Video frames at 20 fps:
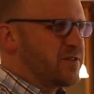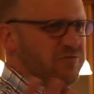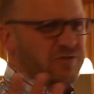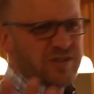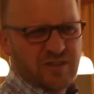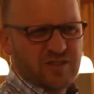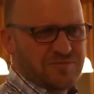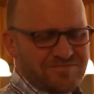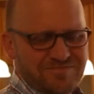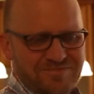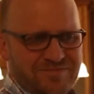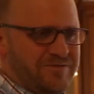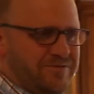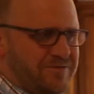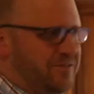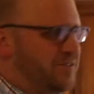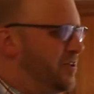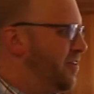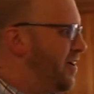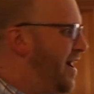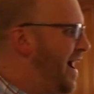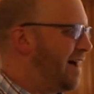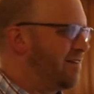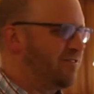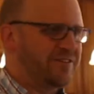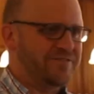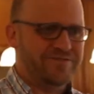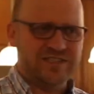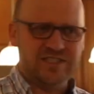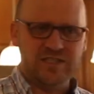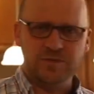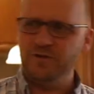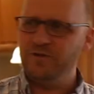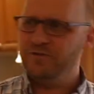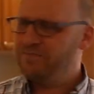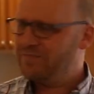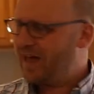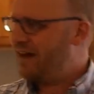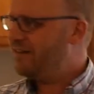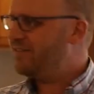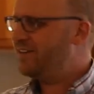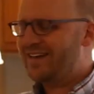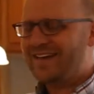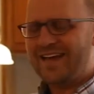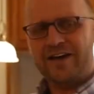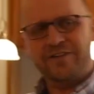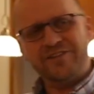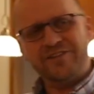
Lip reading: a little, highly visible. I like how